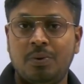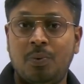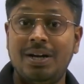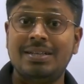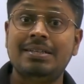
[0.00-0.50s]

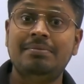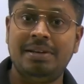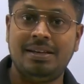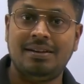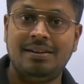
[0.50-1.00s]
What does it
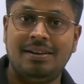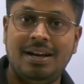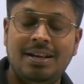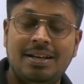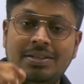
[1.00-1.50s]
mean?
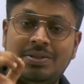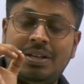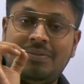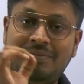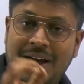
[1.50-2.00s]
Right? So
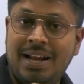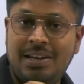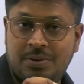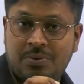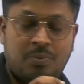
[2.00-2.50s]
the
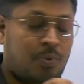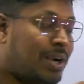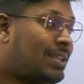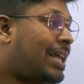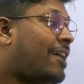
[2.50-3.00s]
value
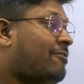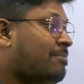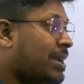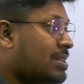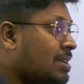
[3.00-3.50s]
what they have
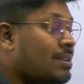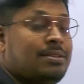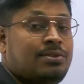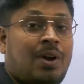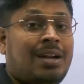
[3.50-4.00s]
mentioned
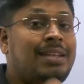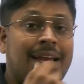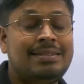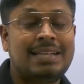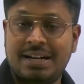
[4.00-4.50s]
is not the
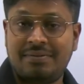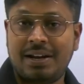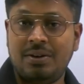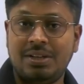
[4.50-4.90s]
exact value,